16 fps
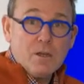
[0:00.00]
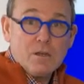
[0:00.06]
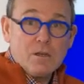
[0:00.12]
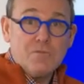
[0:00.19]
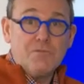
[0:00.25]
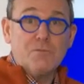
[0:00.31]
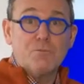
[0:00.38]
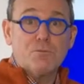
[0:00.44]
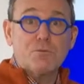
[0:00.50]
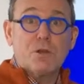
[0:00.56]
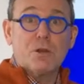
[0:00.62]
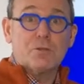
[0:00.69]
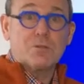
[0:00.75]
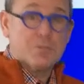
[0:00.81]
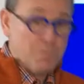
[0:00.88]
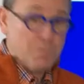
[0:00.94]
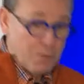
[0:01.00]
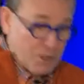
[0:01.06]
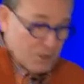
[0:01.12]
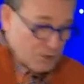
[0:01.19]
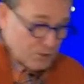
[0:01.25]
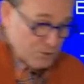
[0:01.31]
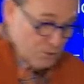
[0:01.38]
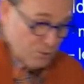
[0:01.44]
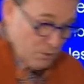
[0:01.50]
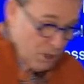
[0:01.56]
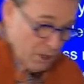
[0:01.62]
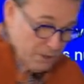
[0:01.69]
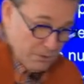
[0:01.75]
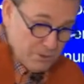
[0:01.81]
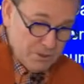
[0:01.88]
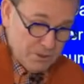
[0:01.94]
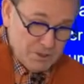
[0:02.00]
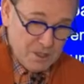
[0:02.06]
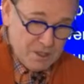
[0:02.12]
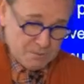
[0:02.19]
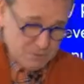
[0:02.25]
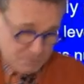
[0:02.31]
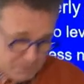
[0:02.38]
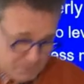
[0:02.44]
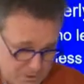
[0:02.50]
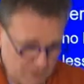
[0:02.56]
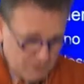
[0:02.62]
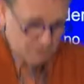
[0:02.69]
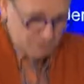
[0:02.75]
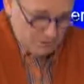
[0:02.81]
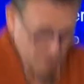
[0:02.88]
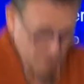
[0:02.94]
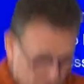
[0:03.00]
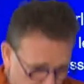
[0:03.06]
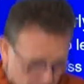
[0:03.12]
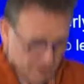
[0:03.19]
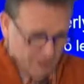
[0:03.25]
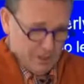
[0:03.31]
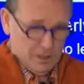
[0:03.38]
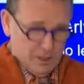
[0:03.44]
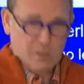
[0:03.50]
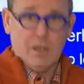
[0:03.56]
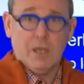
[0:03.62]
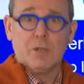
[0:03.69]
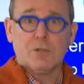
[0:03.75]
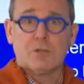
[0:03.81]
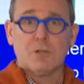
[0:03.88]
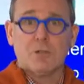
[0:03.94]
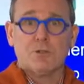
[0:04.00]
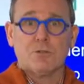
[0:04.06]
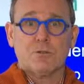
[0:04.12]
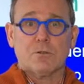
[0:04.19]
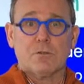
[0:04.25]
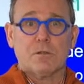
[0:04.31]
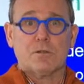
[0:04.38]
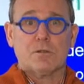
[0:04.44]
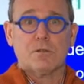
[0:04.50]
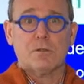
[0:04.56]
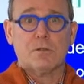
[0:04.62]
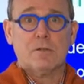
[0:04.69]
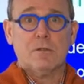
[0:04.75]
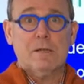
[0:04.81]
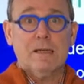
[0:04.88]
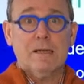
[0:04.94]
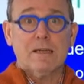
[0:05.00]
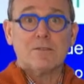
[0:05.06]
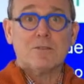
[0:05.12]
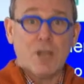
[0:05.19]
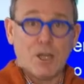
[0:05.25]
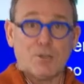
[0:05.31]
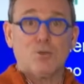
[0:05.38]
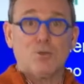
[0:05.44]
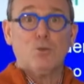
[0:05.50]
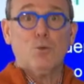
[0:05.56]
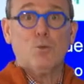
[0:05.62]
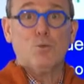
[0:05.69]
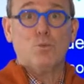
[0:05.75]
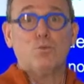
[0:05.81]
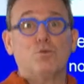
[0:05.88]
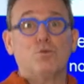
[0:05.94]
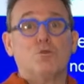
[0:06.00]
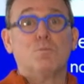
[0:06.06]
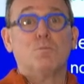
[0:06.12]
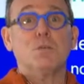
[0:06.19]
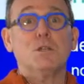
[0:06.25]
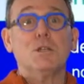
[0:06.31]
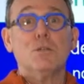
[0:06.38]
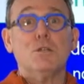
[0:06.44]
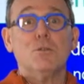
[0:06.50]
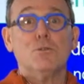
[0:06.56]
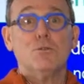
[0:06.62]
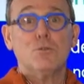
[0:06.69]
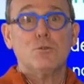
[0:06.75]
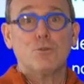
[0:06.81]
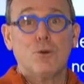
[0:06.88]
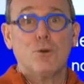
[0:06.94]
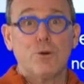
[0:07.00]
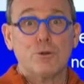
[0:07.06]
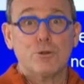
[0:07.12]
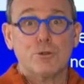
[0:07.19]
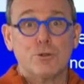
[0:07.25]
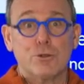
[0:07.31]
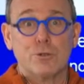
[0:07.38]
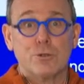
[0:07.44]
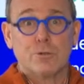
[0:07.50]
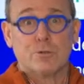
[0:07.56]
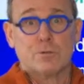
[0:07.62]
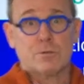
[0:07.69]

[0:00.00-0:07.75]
If you would ask the patient to lie on his abdomen and olé, extension technique, that would be torture.